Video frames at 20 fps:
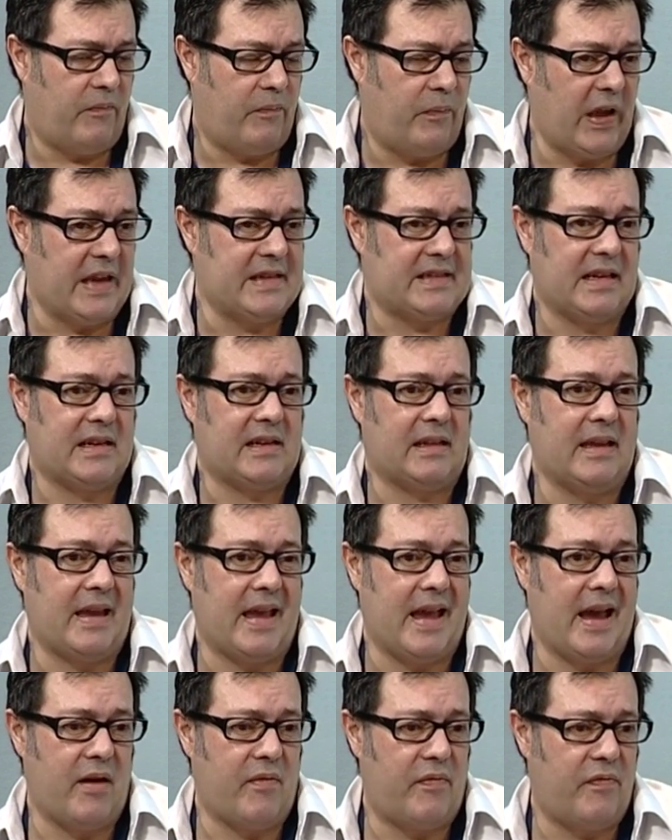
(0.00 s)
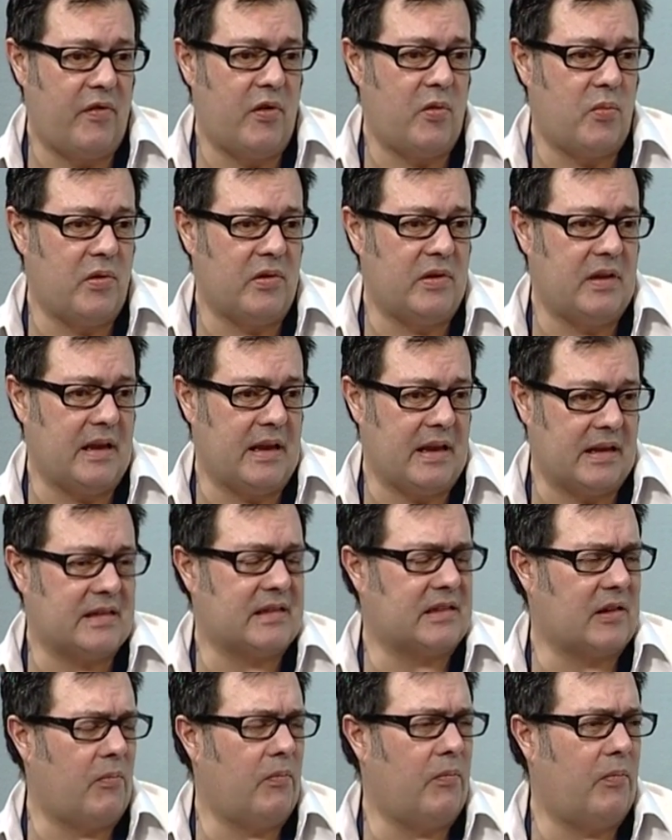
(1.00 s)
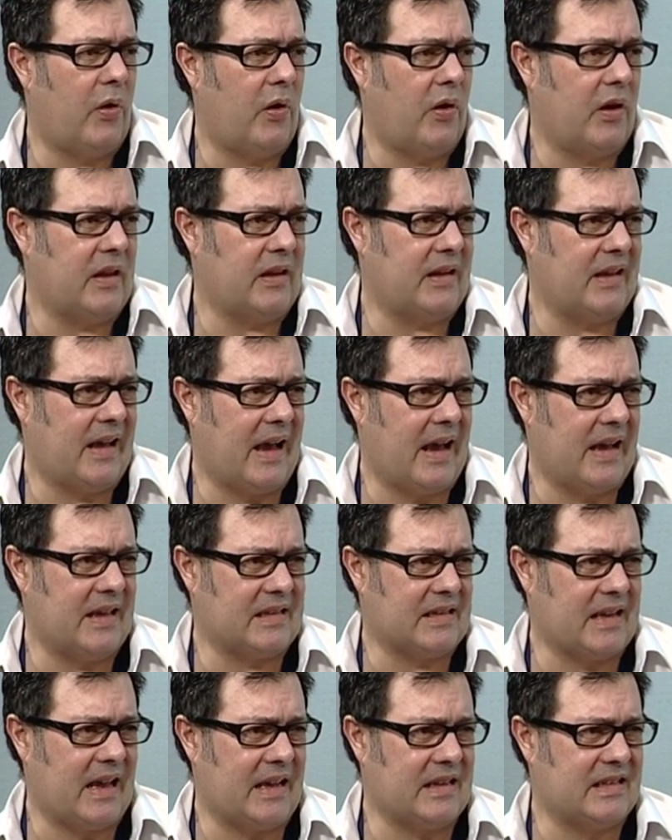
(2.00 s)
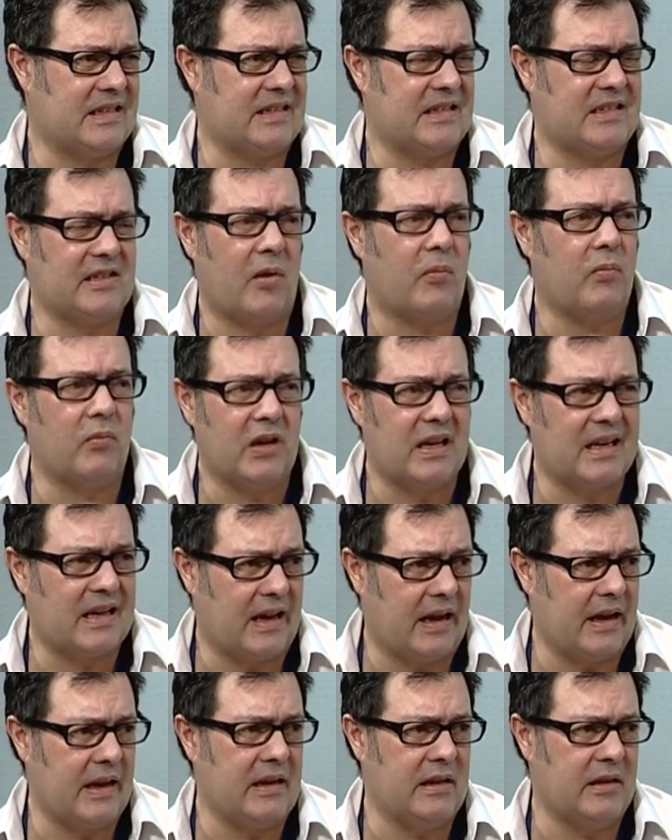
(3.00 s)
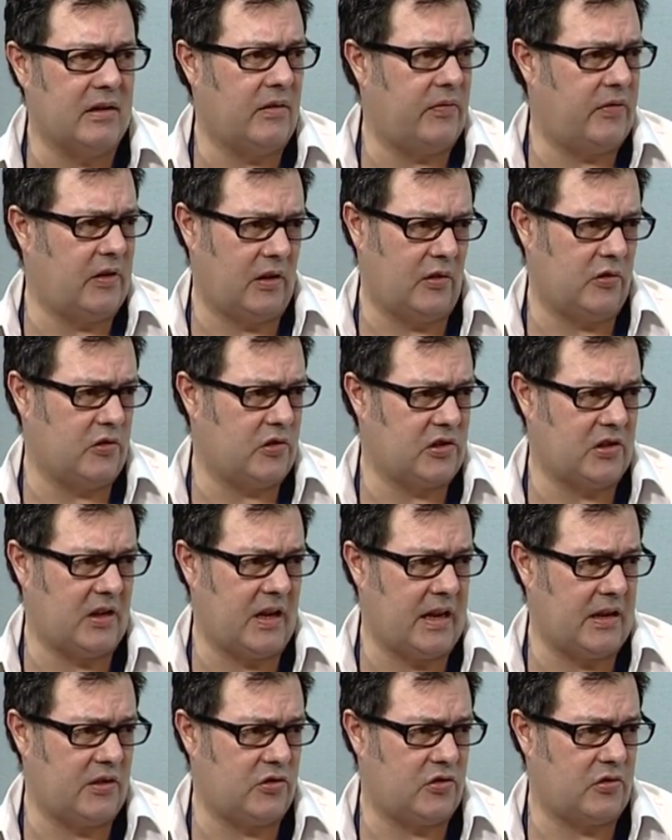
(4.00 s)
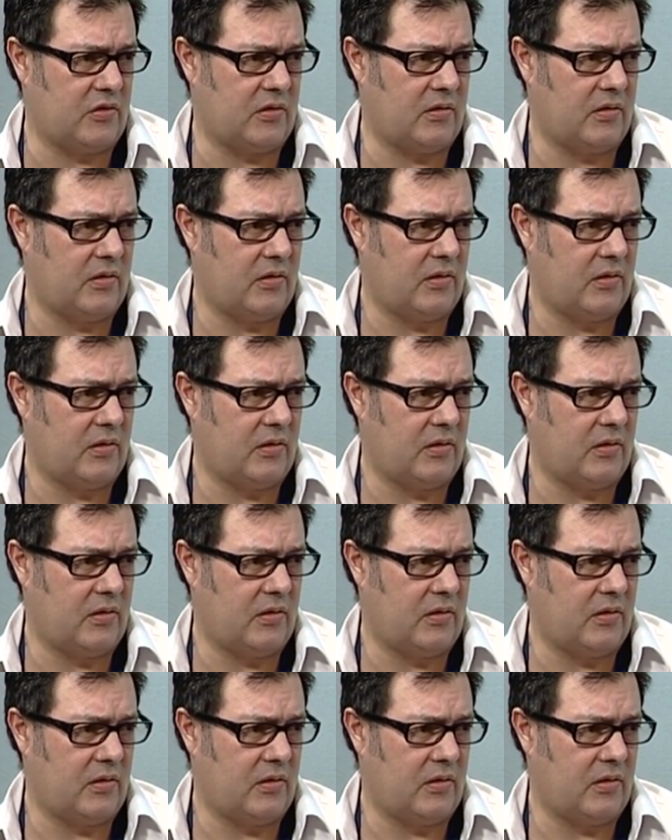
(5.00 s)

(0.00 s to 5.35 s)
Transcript: Basically, everybody at some point has had some kind of hallucination,